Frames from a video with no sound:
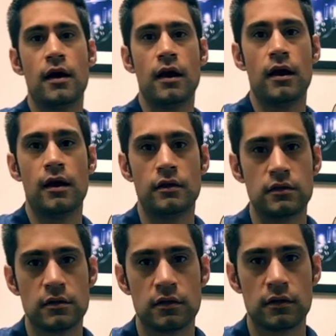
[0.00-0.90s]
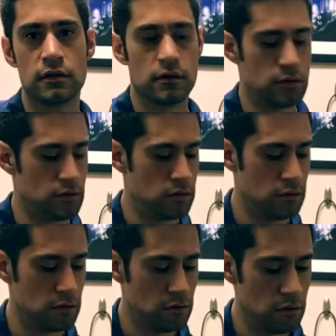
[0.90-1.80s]
and
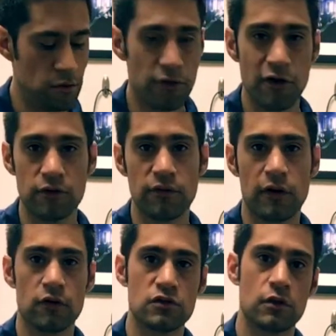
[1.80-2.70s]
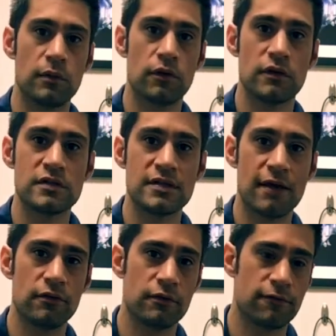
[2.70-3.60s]
your third finger is going to be on the
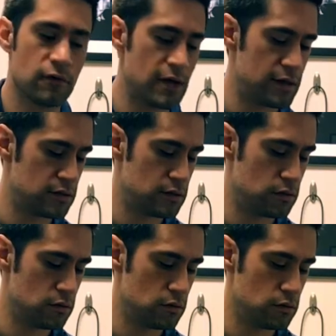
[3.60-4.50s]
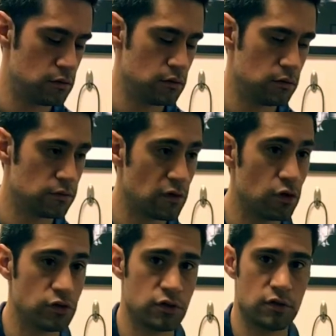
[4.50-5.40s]
7th fret,
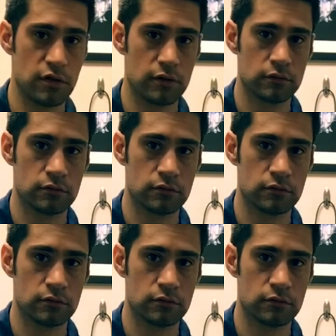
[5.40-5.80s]
3rd string.